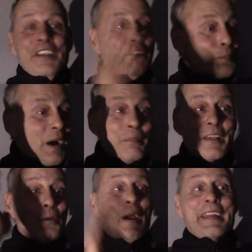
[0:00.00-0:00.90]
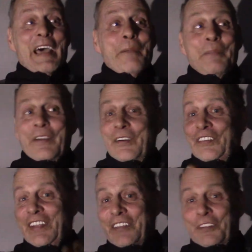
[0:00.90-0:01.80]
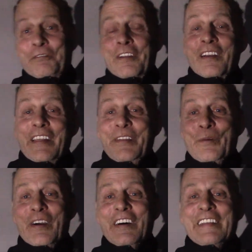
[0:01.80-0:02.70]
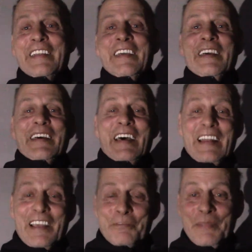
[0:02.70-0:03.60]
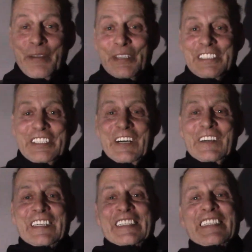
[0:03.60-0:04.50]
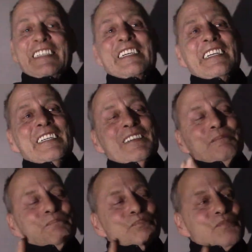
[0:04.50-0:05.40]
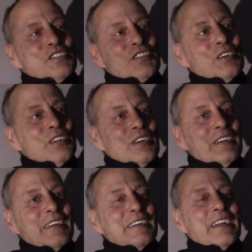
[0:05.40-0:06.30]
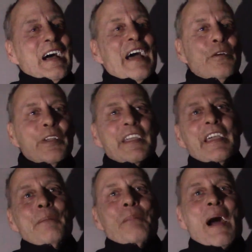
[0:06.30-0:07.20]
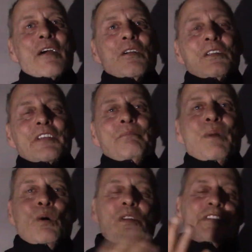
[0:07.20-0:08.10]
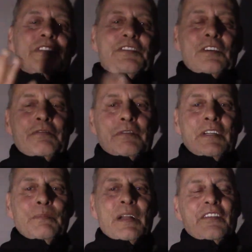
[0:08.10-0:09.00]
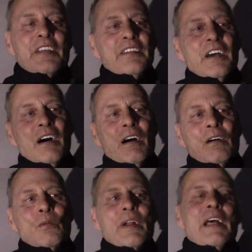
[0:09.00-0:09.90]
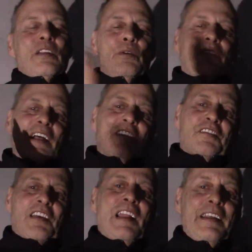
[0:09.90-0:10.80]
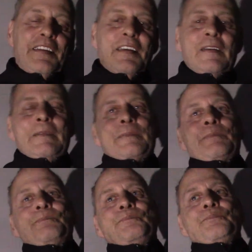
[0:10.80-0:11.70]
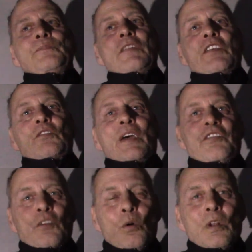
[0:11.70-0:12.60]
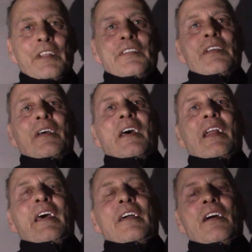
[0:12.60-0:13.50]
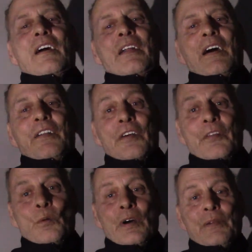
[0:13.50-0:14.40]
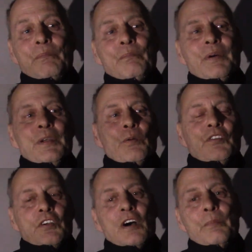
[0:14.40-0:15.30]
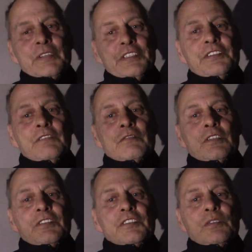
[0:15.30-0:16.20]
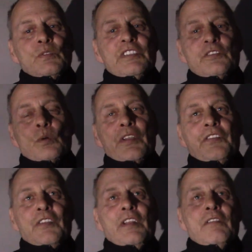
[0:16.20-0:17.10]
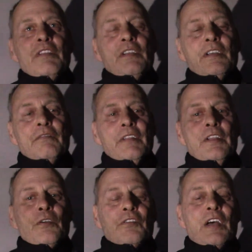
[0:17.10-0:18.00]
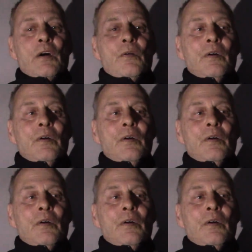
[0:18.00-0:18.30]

He's probably quite happy because he has a fairly new gun and left me with junk. So I know you can get barrels and bolts and stuff for it, but I said, no, what I'll do is I'll sell it. So I sold it and I got another one, but it was a competition version, which is what you see in the, vi- the videos now.